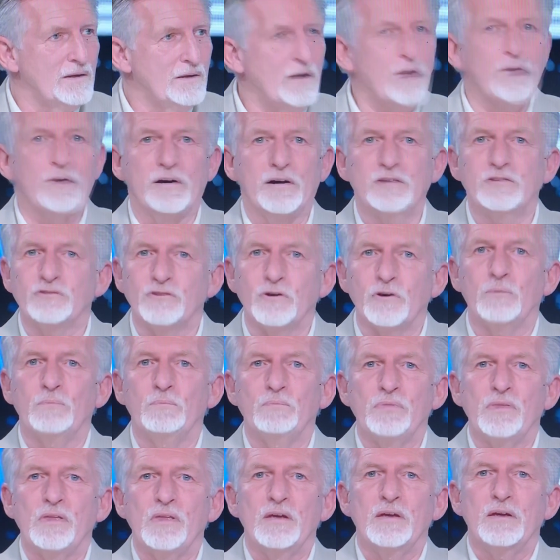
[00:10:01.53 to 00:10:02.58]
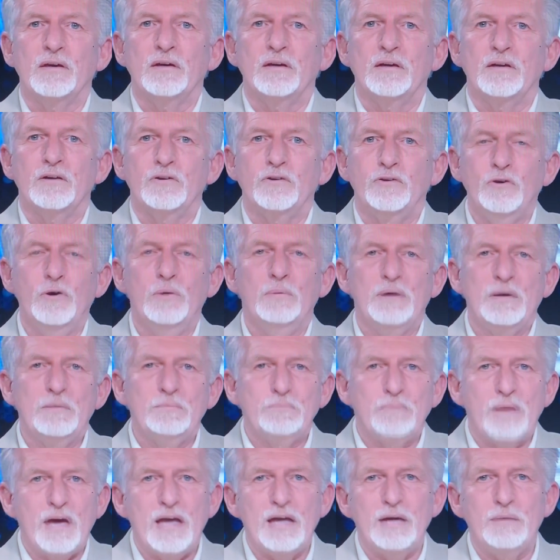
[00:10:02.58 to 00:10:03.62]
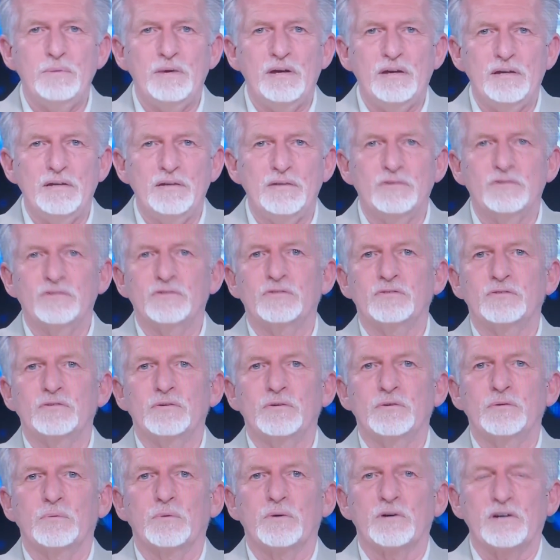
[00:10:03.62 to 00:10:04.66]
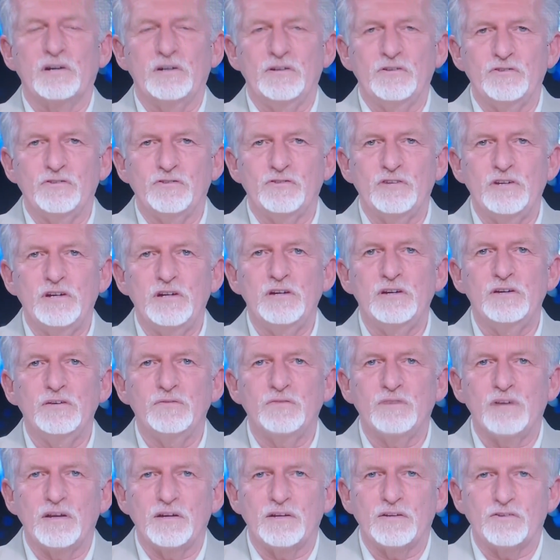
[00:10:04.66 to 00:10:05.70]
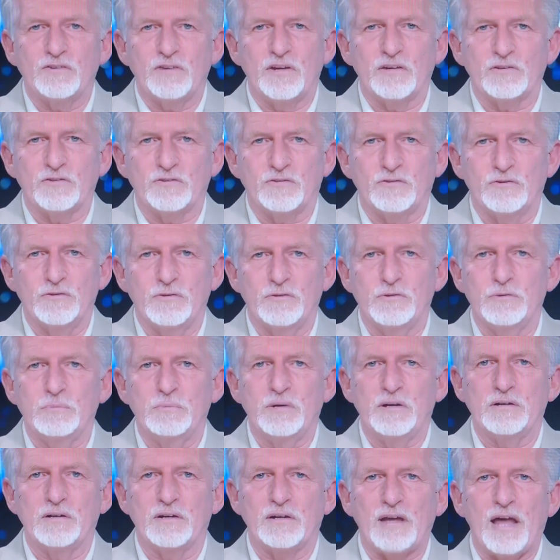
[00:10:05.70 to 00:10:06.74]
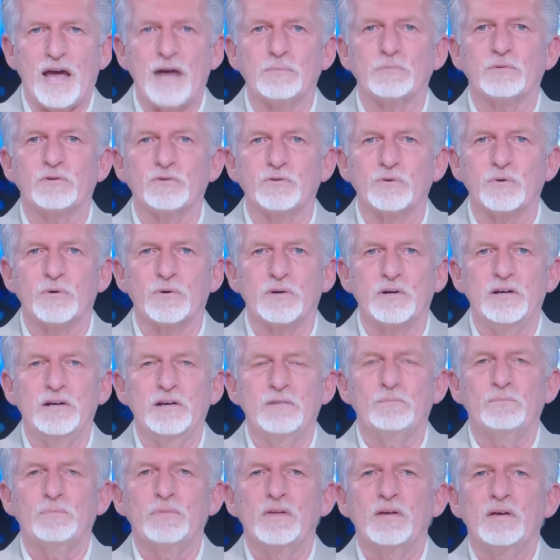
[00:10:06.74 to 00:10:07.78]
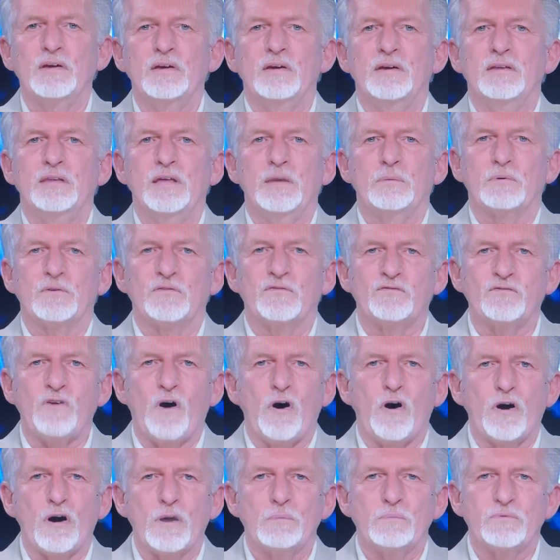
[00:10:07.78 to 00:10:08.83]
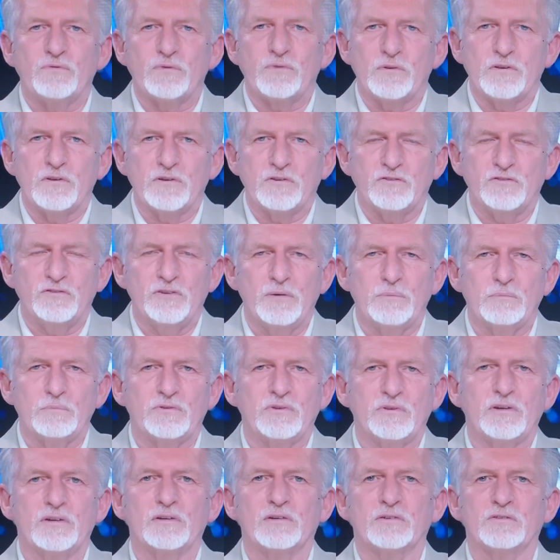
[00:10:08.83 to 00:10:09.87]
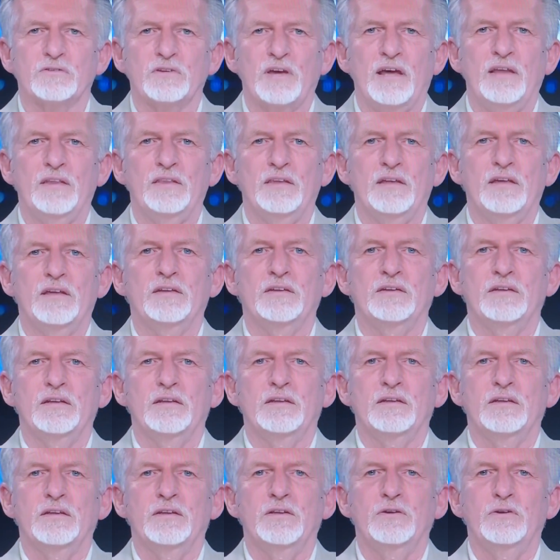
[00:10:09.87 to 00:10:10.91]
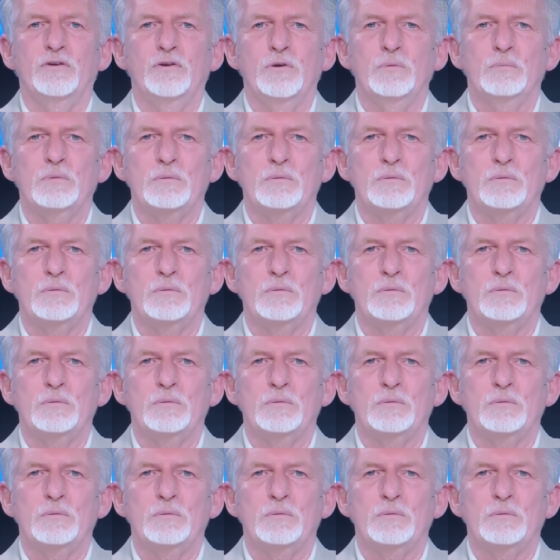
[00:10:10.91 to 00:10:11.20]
All right, so human babies were conceived in a test tube in a laboratory. They were farmed for their stem cells, and then the human